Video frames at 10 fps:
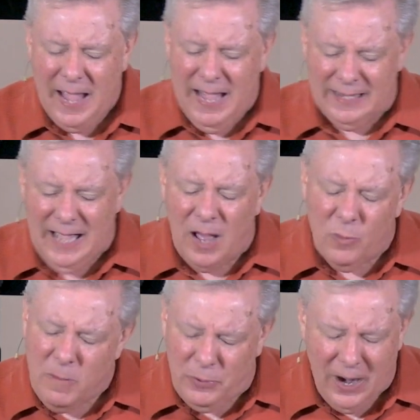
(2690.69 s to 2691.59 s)
And God,
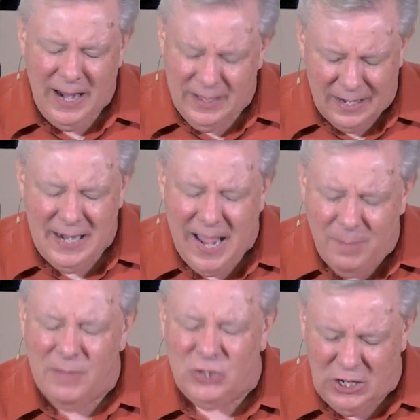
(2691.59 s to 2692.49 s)
we pray in the
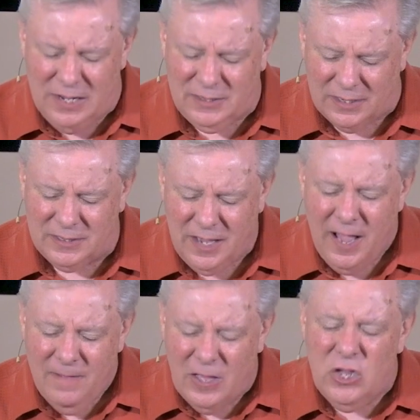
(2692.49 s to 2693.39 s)
name of Jesus
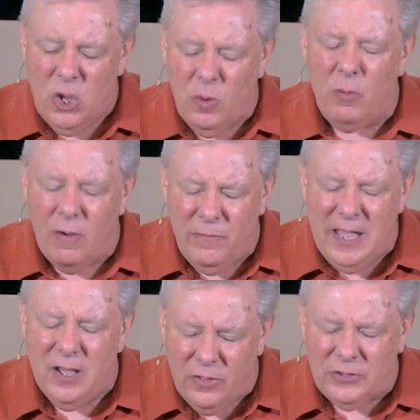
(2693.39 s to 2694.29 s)
that you would
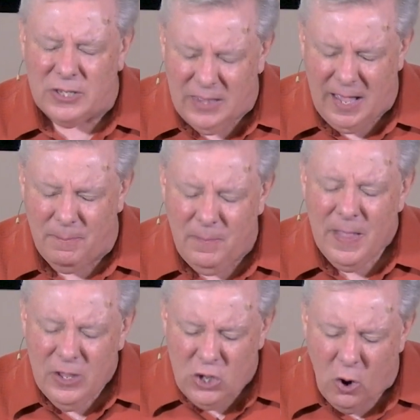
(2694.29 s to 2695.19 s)
reveal to them
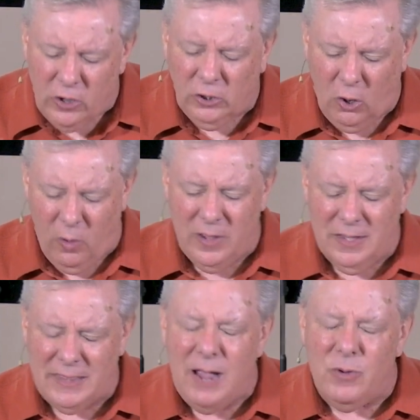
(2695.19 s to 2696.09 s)
your glory,
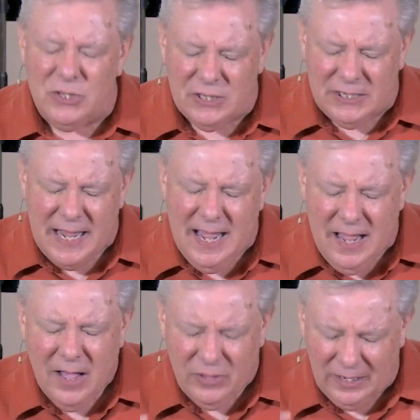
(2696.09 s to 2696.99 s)
that they would
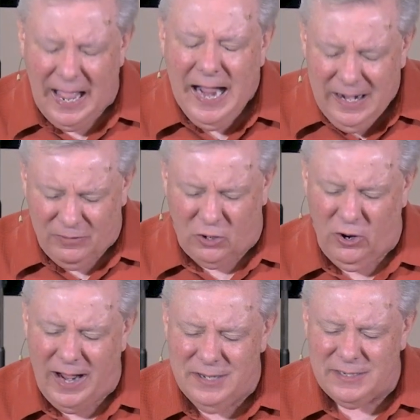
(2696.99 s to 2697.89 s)
see the light of
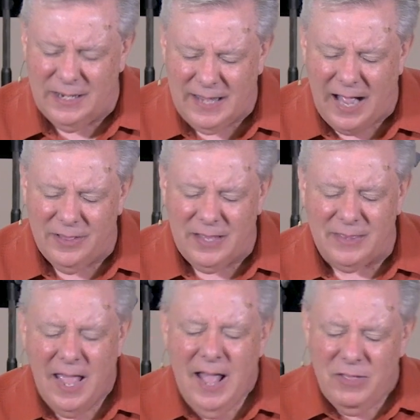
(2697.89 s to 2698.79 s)
Christ. And God,
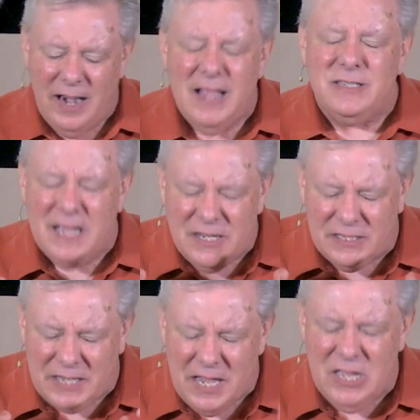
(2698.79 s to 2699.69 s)
that as they
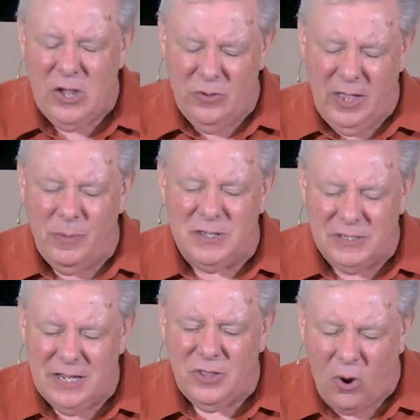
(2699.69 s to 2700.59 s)
see you, they would
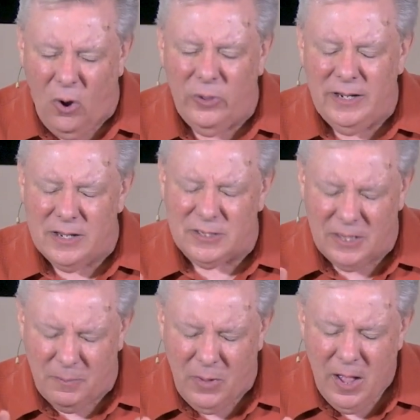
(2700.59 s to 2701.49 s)
see the holiness
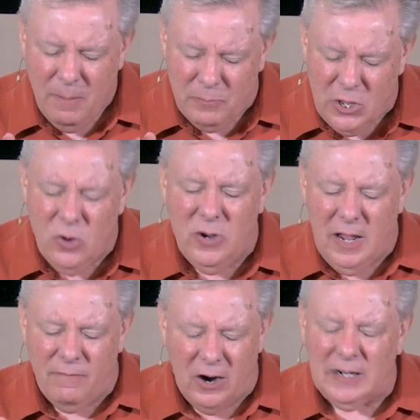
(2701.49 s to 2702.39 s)
and the beauty
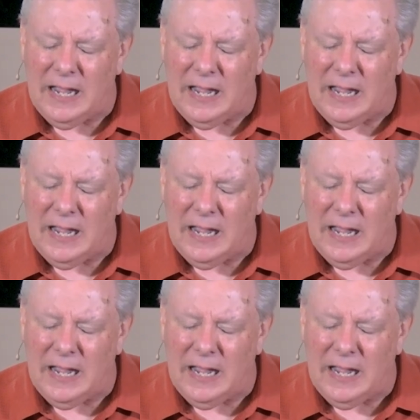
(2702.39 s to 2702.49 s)
of our